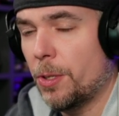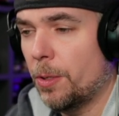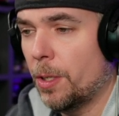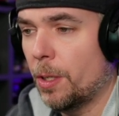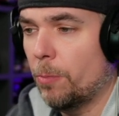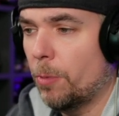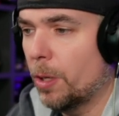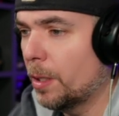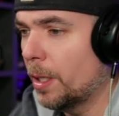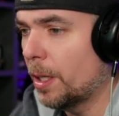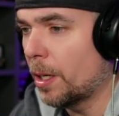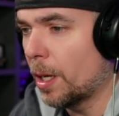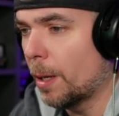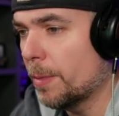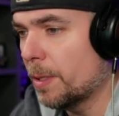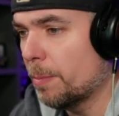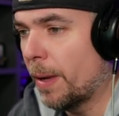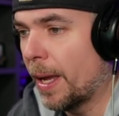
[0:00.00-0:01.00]
unit really
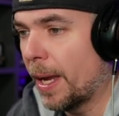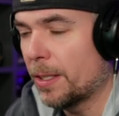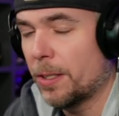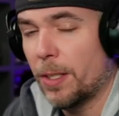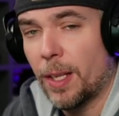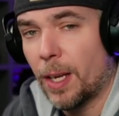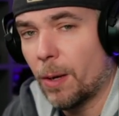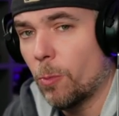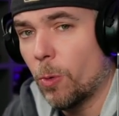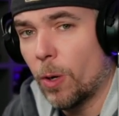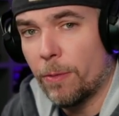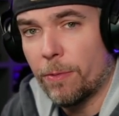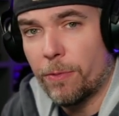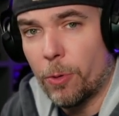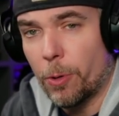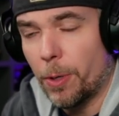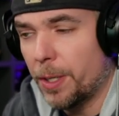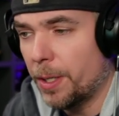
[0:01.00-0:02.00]
comes back to that
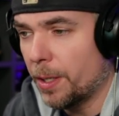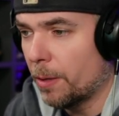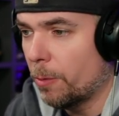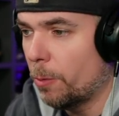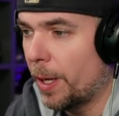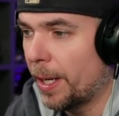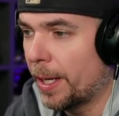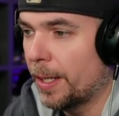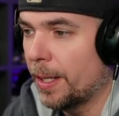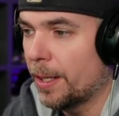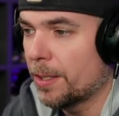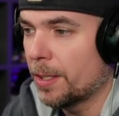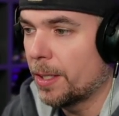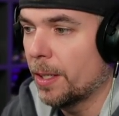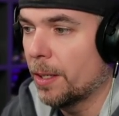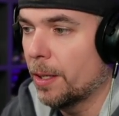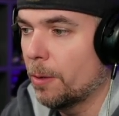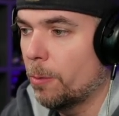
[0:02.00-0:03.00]
140 awakening
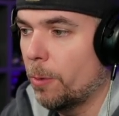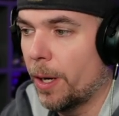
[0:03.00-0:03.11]
skill,